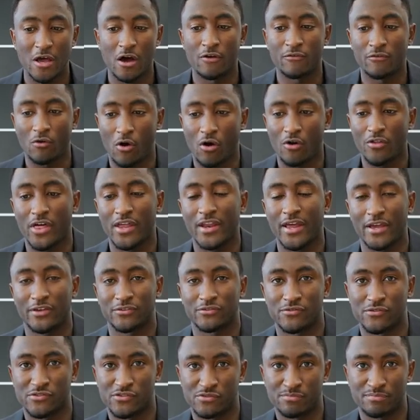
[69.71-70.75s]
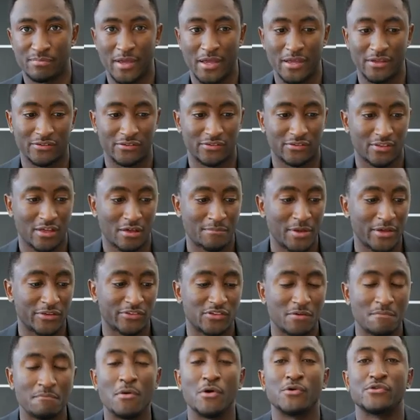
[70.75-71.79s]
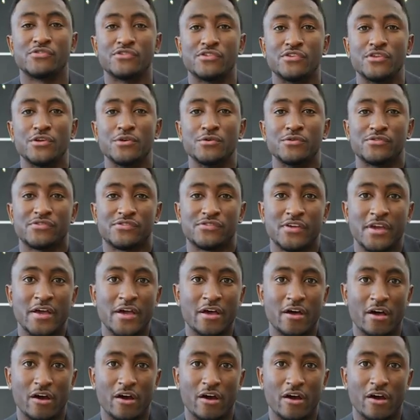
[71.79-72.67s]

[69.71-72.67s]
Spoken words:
of all that extra space, that makes the most use